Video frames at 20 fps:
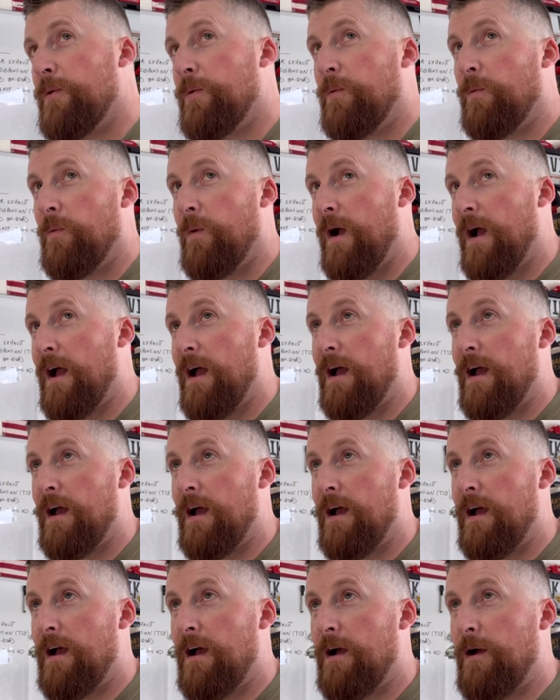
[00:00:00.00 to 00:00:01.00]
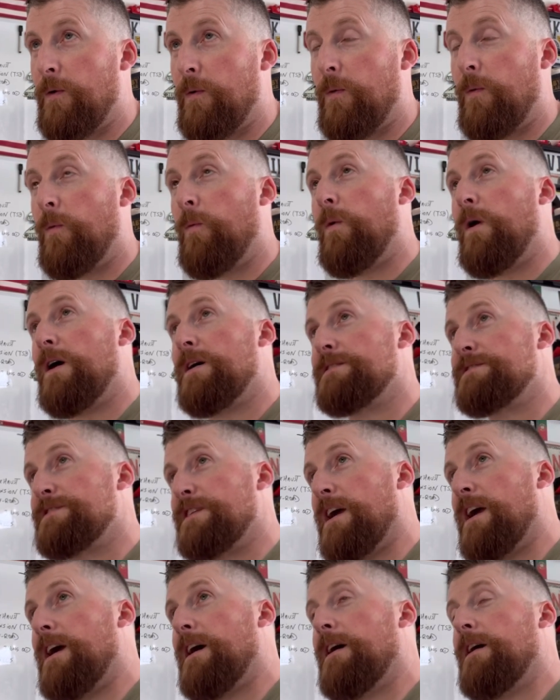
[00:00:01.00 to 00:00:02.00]
Wow, watch
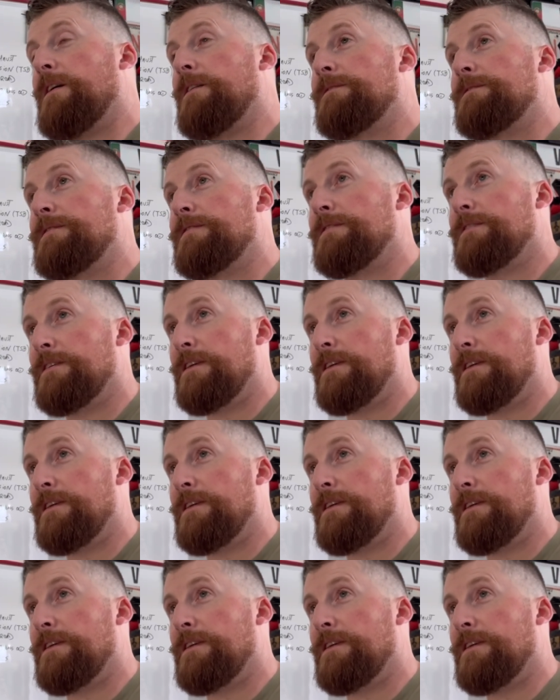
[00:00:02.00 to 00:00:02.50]
out.